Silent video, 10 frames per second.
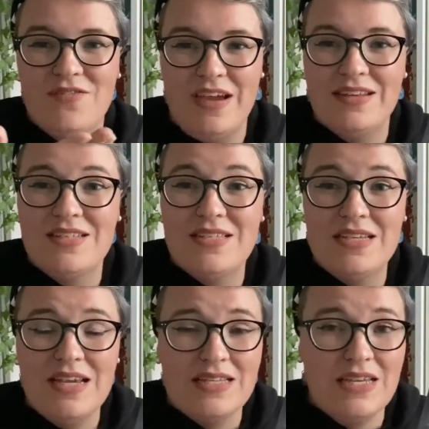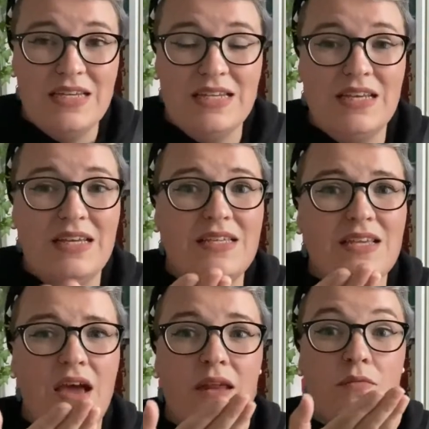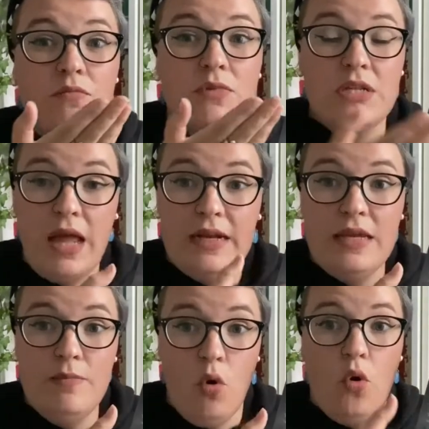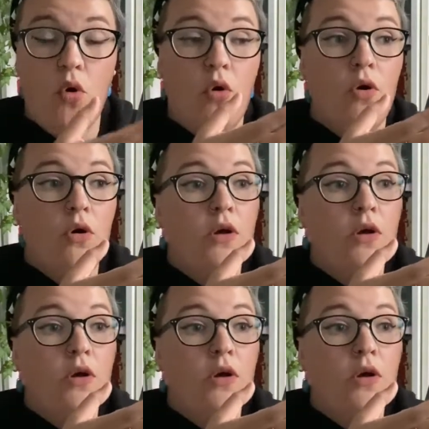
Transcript: fantasy as Gideon is, and slightly more